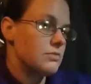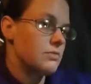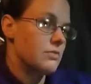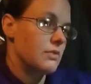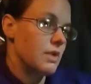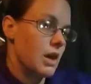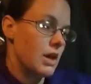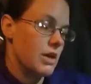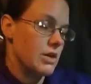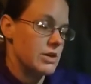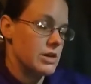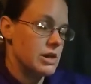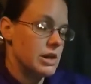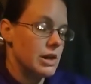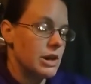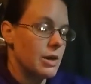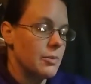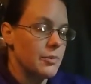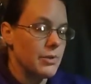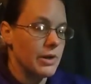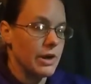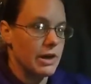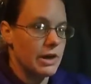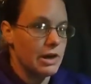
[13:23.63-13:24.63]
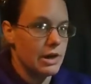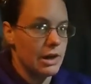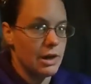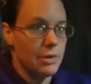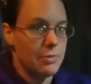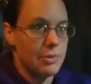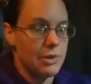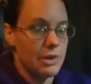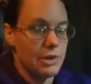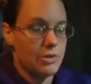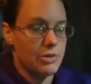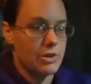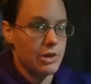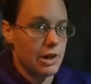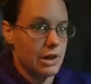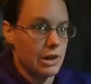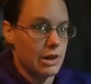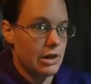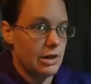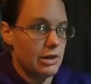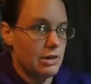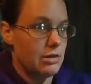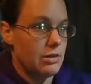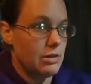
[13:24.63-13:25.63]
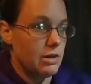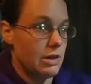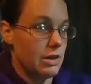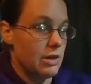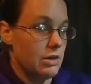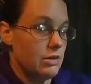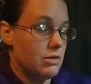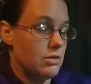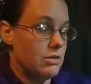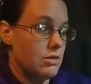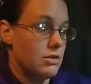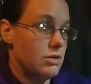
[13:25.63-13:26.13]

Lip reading: I'll just get up when I get up and go check it. Now,